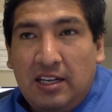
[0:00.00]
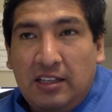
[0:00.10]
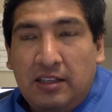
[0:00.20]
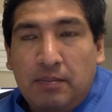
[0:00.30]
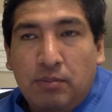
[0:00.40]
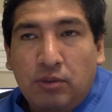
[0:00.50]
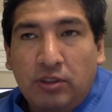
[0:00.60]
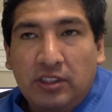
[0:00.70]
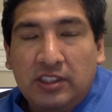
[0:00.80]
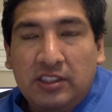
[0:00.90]
the
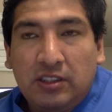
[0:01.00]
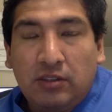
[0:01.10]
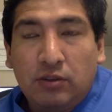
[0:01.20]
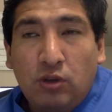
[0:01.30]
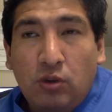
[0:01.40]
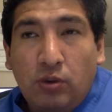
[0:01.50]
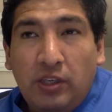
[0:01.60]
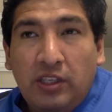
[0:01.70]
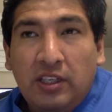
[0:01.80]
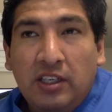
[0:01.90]
importance of
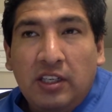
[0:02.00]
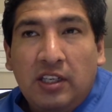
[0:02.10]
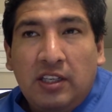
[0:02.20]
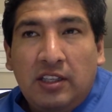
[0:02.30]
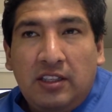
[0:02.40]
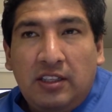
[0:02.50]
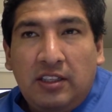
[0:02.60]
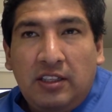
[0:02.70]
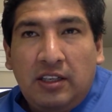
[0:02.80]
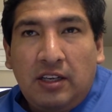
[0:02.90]
knowing
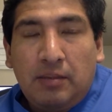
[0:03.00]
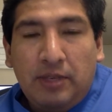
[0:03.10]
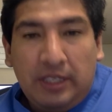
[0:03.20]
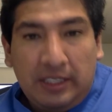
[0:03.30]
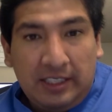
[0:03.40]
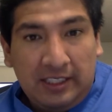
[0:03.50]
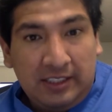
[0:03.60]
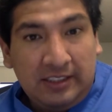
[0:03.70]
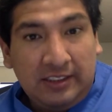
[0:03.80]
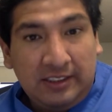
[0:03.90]
the American healthcare
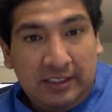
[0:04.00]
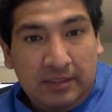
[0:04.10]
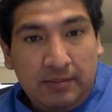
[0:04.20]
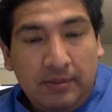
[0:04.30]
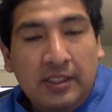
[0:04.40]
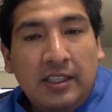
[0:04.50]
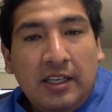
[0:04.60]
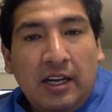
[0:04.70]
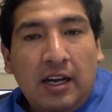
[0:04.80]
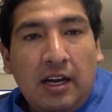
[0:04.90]
system,
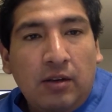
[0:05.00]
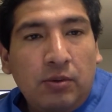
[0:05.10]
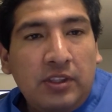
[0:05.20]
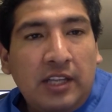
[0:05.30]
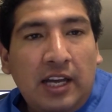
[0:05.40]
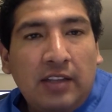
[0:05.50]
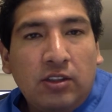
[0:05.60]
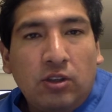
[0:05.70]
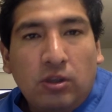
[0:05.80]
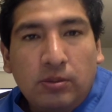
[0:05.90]
and with that
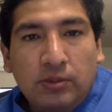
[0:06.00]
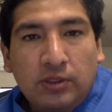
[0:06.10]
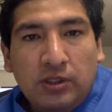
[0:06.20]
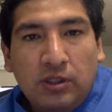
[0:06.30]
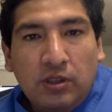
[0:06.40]
comes